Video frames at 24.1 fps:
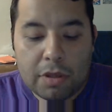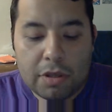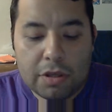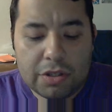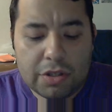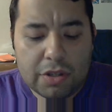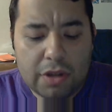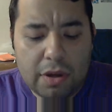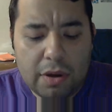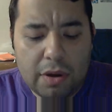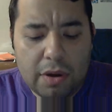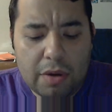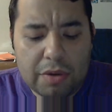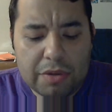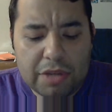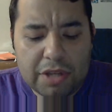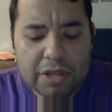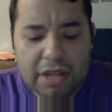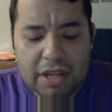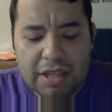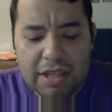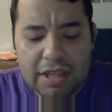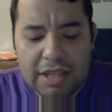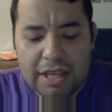So I was
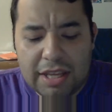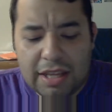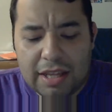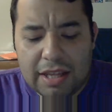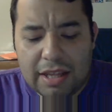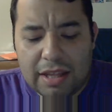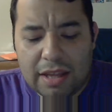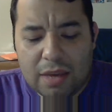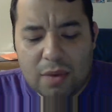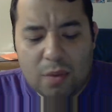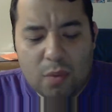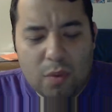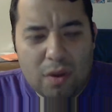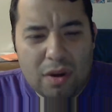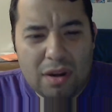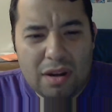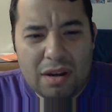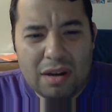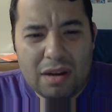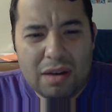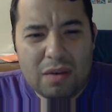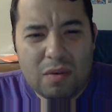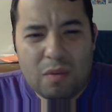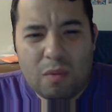kind of thinking, like, what?